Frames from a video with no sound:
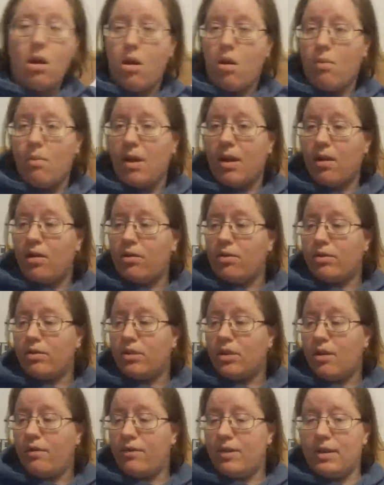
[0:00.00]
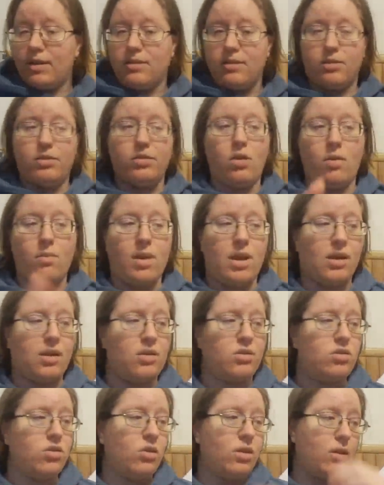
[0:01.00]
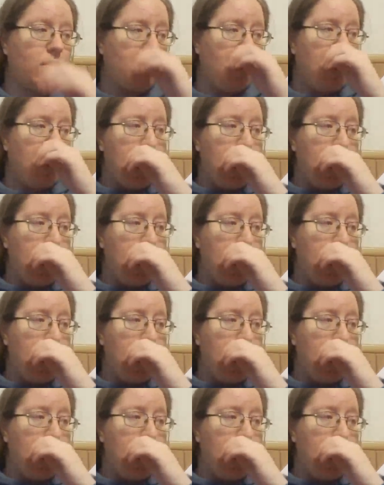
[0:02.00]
all my other stuff is, so I'm not going to show you.